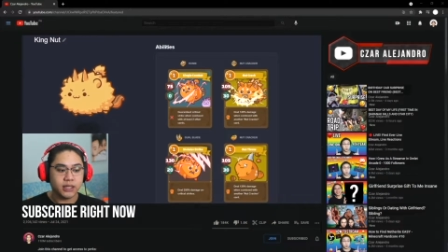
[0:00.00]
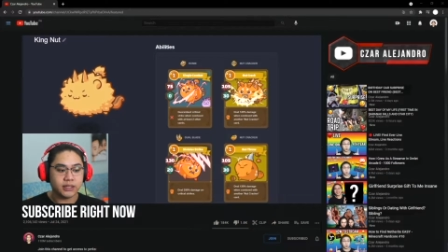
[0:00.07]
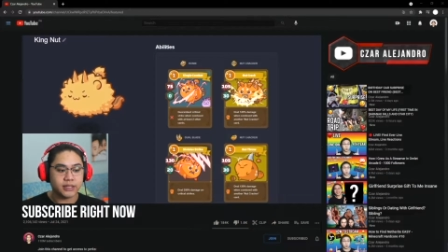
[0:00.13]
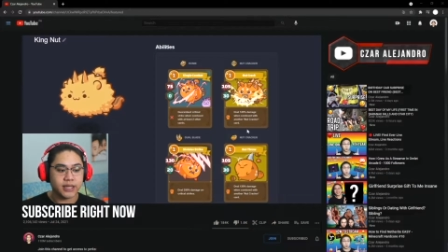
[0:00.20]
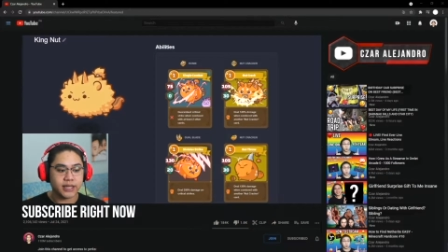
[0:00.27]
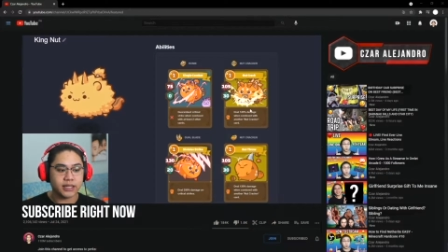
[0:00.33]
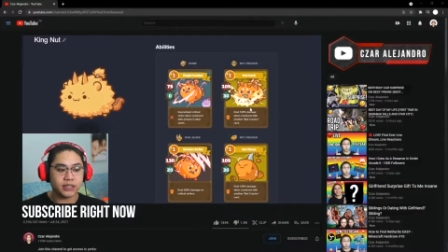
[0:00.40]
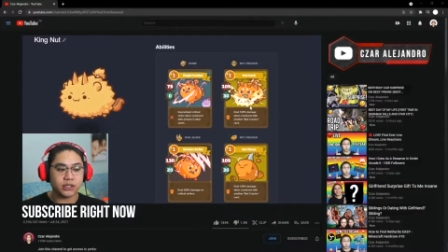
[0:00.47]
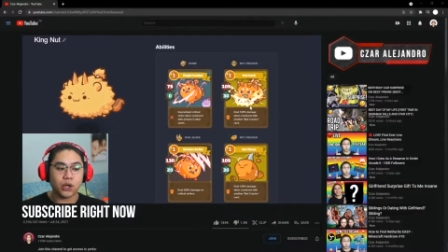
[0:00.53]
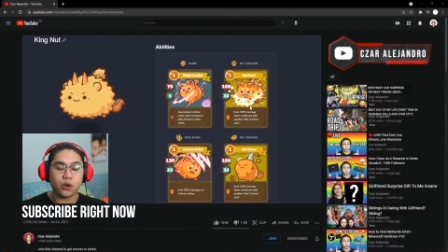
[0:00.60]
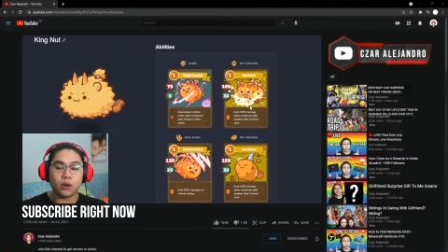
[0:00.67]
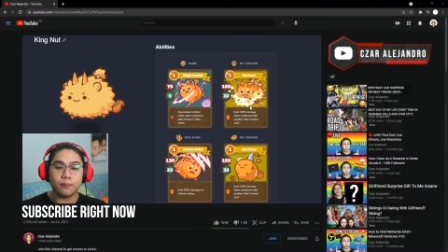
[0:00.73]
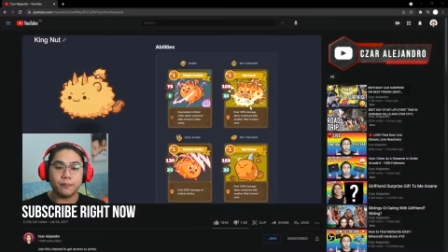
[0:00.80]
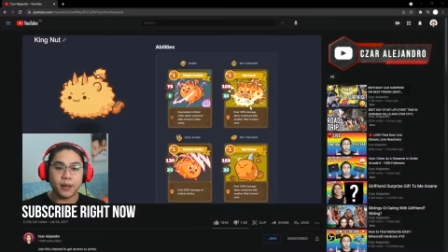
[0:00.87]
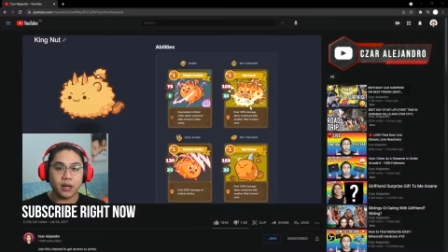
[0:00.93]
they can
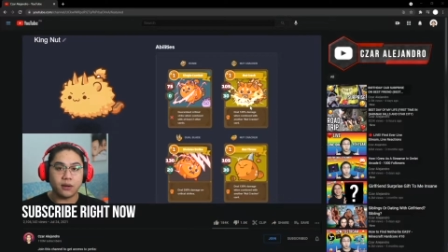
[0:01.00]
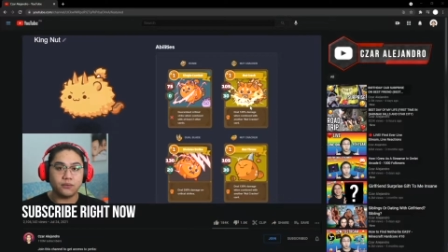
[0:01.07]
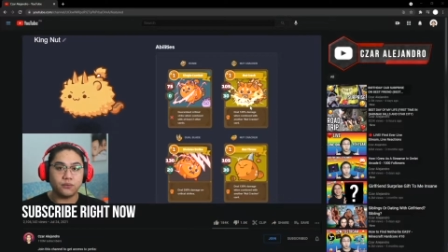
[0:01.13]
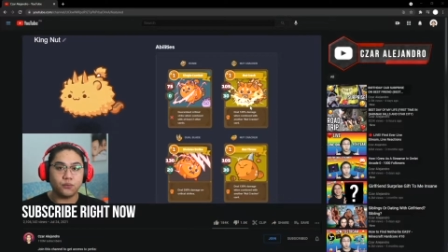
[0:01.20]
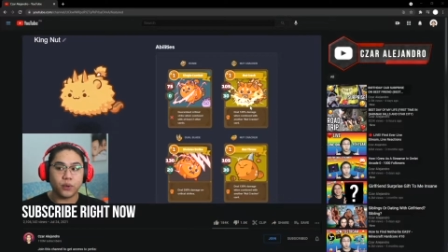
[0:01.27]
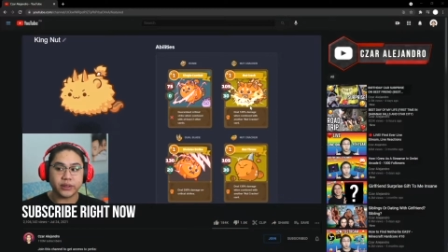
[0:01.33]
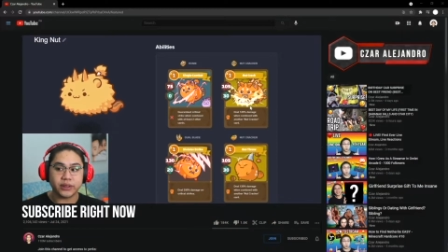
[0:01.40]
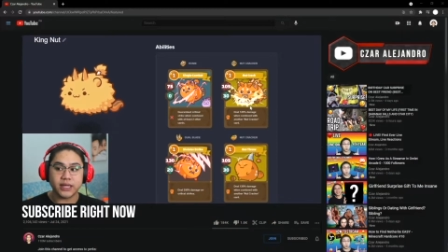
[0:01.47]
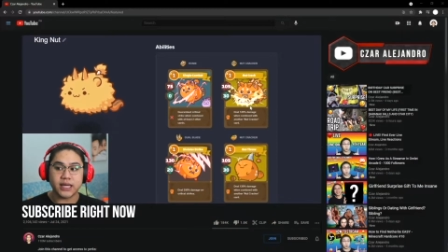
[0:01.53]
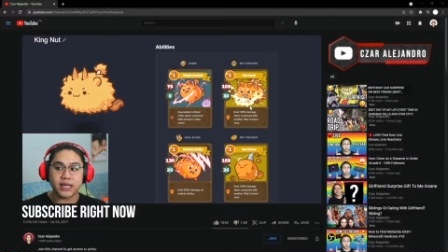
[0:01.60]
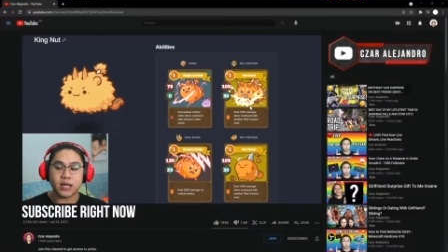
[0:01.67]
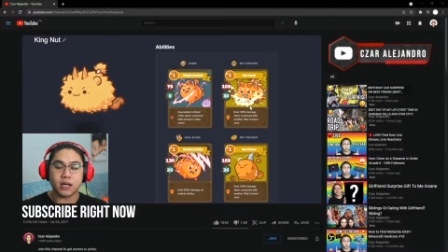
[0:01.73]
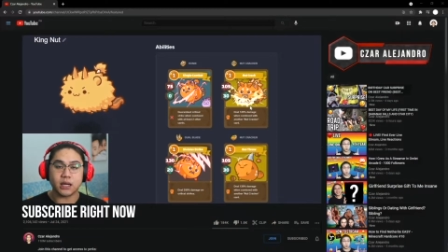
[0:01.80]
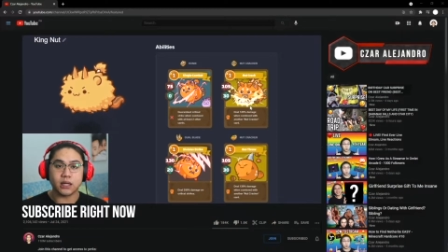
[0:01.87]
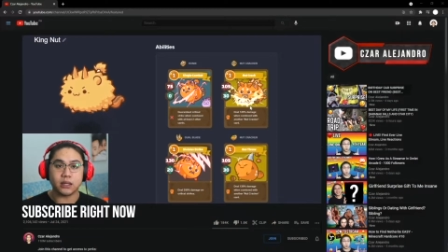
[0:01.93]
go above what they
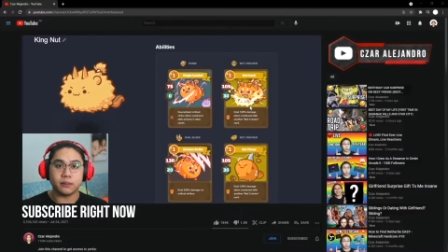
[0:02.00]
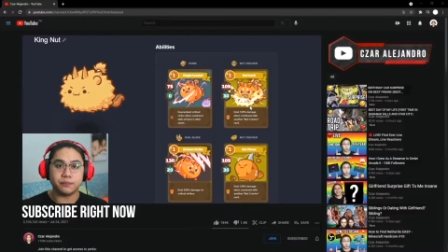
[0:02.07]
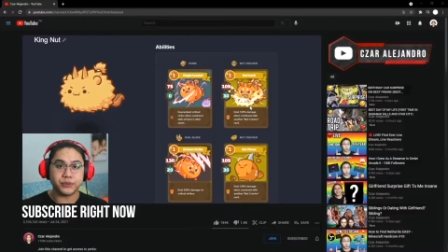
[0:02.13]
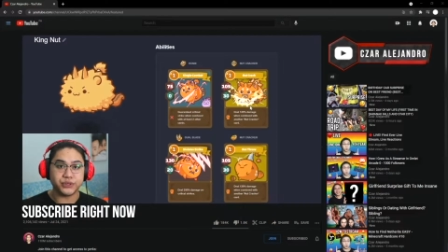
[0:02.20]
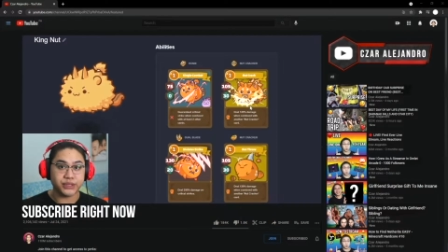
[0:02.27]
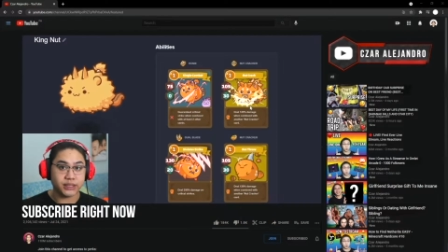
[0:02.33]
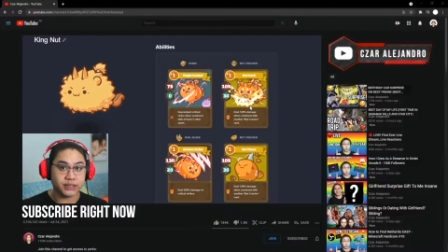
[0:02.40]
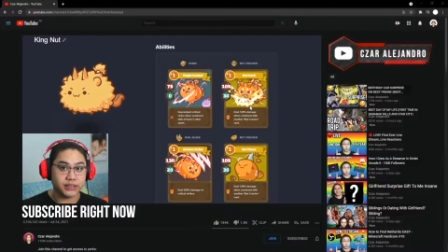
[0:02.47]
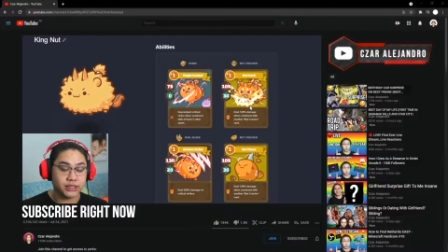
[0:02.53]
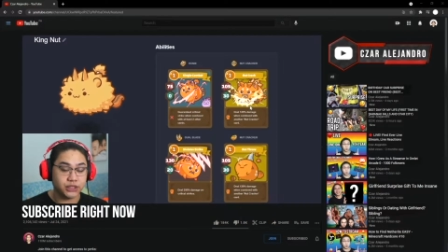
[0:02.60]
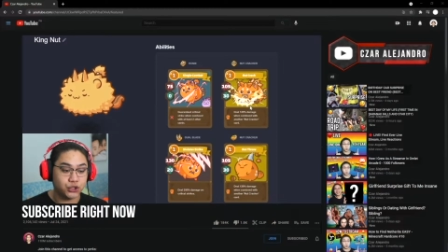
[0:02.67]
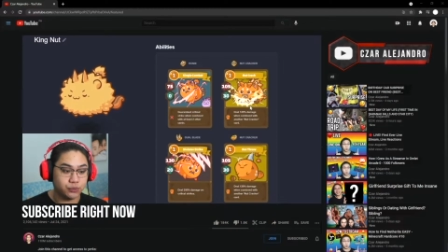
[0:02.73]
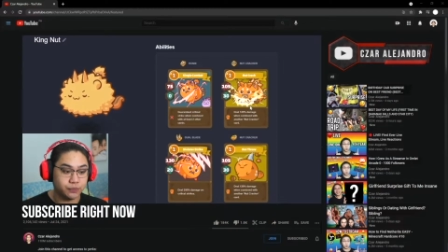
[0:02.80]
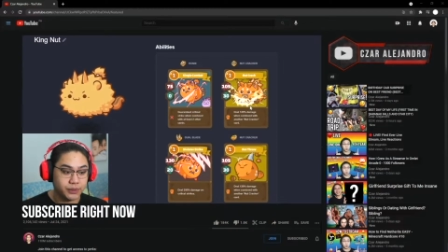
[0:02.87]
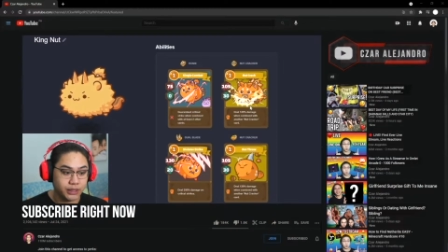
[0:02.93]
are projected
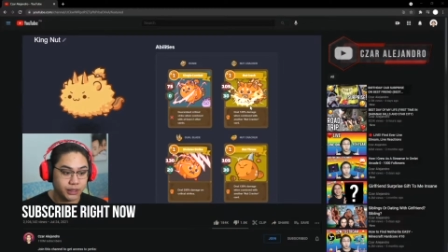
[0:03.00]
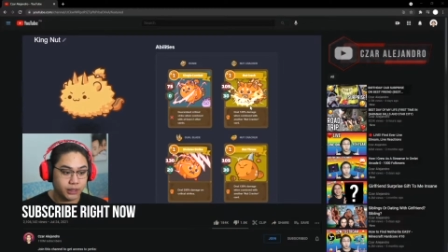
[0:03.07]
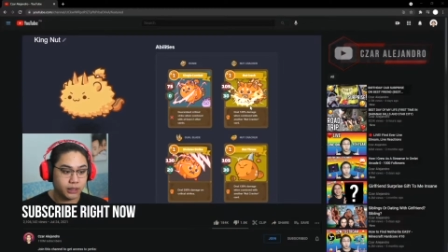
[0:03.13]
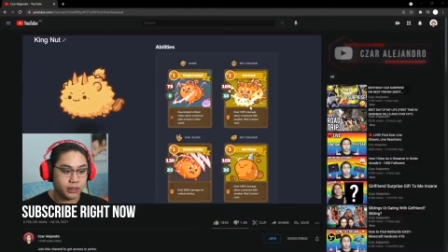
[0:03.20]
to be.